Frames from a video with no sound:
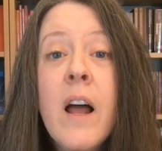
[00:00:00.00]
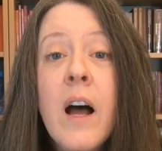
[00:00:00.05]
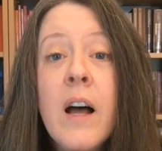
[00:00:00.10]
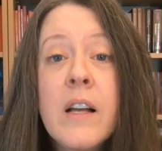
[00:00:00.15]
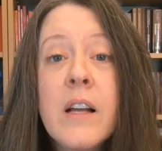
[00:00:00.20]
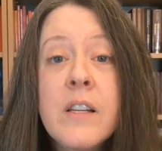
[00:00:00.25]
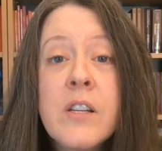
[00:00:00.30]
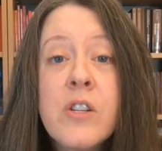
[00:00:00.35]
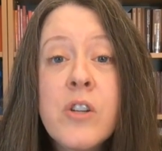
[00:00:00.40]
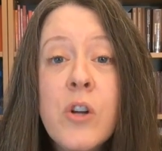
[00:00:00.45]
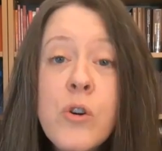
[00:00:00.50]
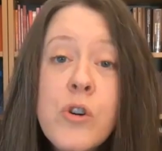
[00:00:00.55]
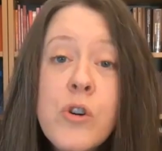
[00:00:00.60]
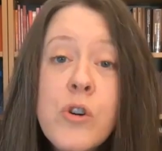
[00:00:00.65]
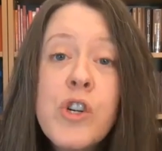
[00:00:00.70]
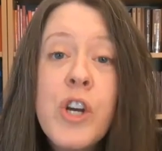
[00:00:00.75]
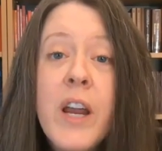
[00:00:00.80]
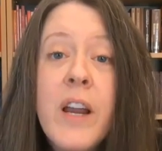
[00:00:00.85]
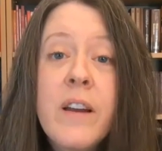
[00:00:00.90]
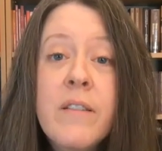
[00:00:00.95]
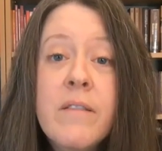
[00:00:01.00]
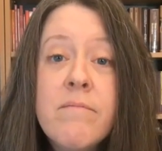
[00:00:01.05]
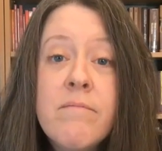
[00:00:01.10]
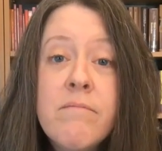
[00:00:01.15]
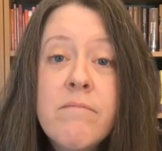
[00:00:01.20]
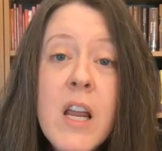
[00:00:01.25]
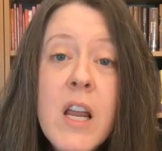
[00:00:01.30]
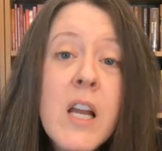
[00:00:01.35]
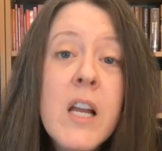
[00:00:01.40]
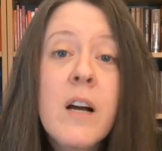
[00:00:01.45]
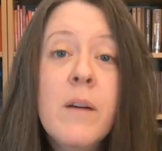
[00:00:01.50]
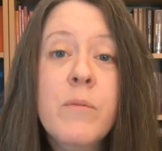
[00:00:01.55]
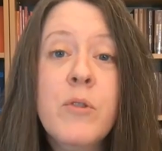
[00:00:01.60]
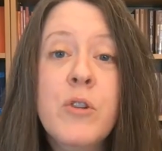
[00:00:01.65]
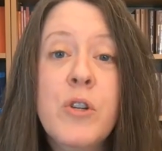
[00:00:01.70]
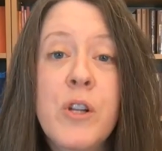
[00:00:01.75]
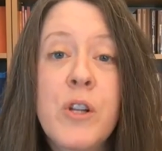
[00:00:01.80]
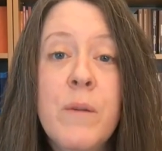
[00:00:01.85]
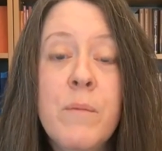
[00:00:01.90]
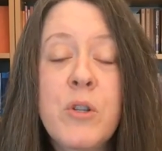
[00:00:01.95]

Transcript: associate income to them.